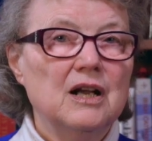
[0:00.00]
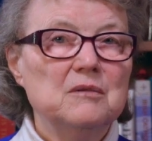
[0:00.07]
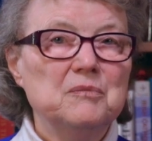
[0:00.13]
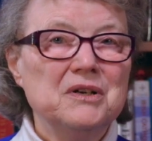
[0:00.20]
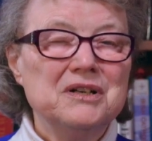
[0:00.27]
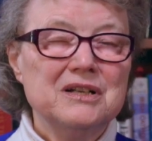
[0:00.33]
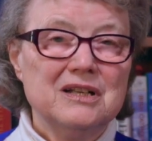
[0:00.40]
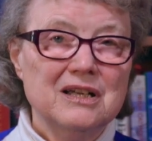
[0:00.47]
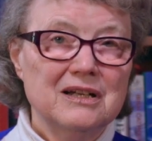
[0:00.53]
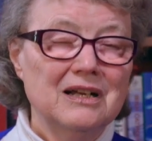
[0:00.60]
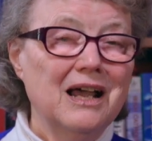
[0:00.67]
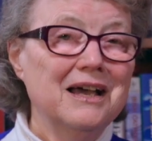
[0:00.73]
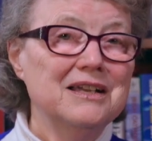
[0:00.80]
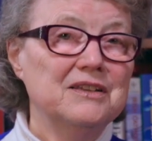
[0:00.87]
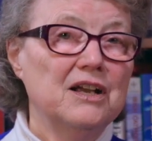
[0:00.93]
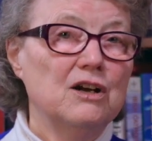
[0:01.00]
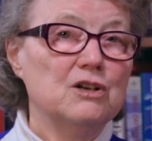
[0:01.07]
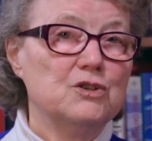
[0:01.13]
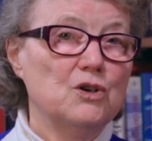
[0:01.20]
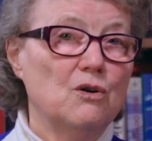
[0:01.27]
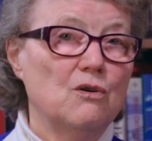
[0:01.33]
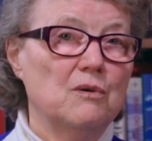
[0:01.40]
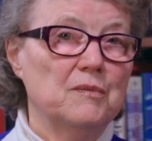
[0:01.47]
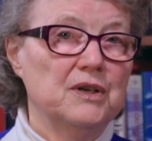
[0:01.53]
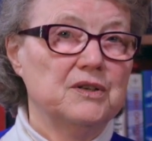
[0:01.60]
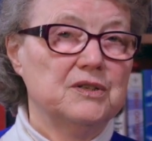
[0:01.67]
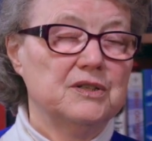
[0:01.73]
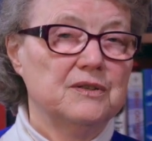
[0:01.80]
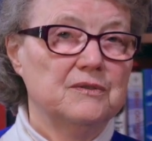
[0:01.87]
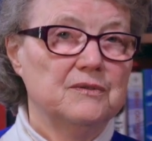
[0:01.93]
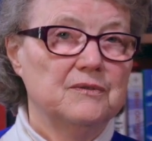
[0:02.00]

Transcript: But it can lie there dormant